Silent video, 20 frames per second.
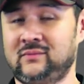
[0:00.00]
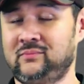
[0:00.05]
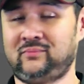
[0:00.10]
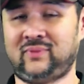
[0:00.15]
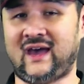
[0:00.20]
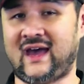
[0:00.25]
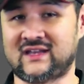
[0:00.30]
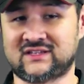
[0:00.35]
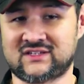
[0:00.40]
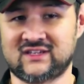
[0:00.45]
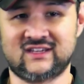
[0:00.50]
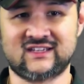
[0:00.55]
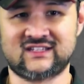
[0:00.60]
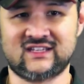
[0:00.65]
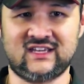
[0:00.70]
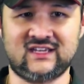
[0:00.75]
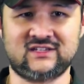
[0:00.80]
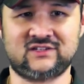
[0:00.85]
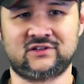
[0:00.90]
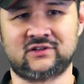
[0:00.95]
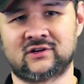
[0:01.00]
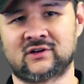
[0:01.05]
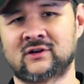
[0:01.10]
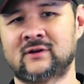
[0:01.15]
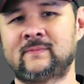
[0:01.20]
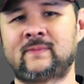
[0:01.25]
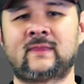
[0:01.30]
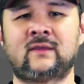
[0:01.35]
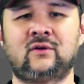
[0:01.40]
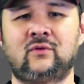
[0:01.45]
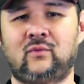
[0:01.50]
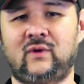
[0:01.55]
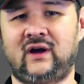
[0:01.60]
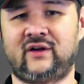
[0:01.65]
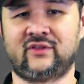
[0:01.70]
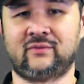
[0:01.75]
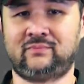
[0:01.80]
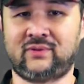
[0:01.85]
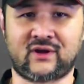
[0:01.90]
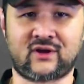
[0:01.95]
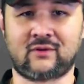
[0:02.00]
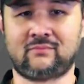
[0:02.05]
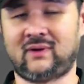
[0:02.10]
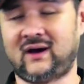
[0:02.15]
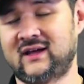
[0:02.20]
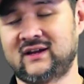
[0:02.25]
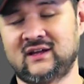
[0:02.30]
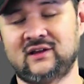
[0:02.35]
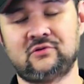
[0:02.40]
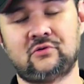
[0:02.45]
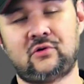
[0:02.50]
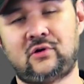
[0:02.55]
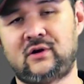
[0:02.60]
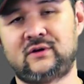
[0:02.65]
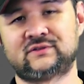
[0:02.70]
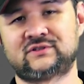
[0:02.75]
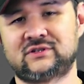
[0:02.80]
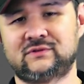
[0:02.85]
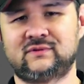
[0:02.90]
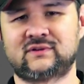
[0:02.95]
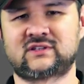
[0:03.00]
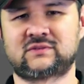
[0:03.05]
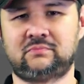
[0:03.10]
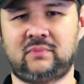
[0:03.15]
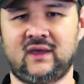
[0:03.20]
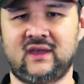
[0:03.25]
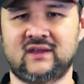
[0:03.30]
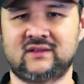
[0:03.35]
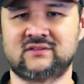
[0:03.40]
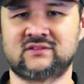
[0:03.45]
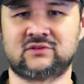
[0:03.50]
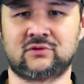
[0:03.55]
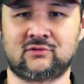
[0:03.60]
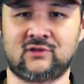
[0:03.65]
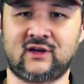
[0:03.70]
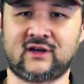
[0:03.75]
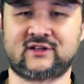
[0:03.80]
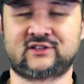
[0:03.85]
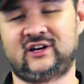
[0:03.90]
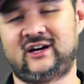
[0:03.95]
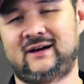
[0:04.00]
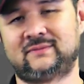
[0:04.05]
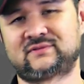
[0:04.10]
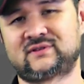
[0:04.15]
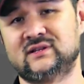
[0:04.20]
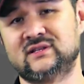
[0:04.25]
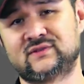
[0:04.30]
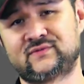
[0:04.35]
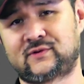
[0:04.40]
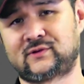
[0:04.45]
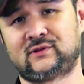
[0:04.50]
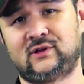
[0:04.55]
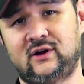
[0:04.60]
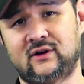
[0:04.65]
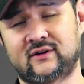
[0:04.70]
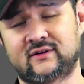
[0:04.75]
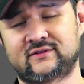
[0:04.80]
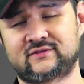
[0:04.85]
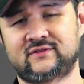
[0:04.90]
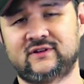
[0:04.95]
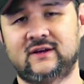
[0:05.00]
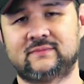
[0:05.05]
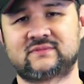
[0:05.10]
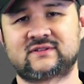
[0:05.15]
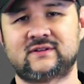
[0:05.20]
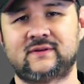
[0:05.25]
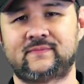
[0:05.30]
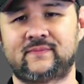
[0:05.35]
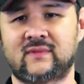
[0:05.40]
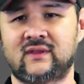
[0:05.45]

Passing is easier, while the bigger body also expands your luggage options for longer trips.